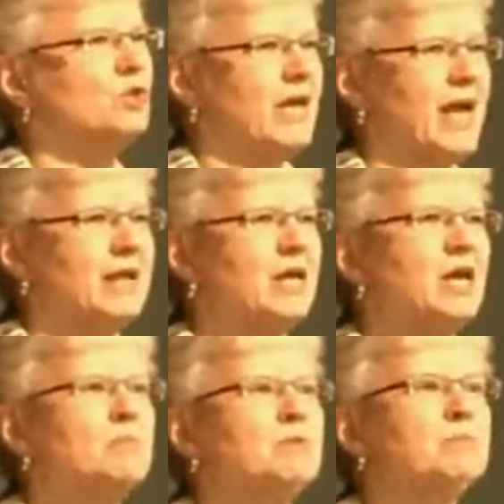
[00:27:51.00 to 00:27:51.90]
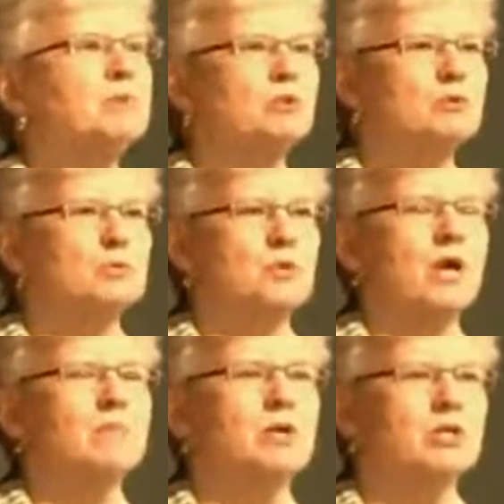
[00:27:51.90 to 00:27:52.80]
at people whose
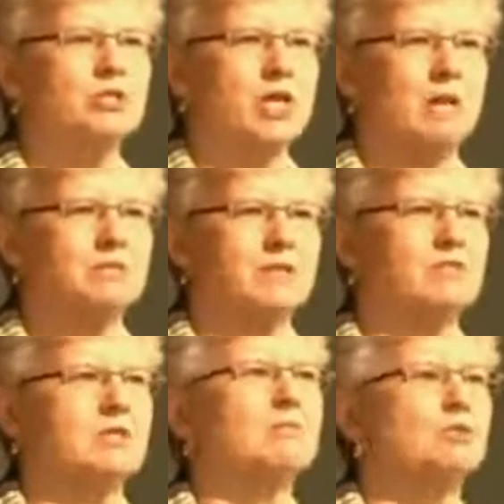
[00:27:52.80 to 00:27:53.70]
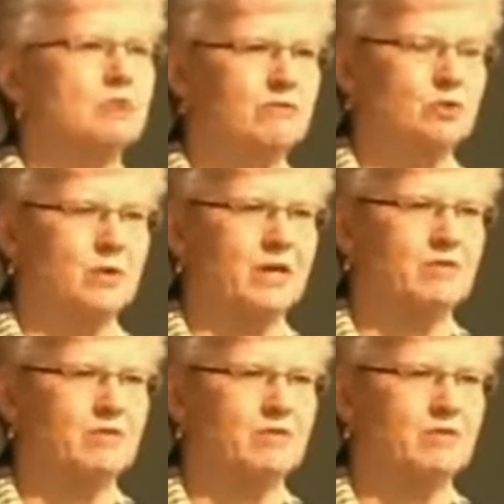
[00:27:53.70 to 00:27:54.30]
primary jobs have some sort of creative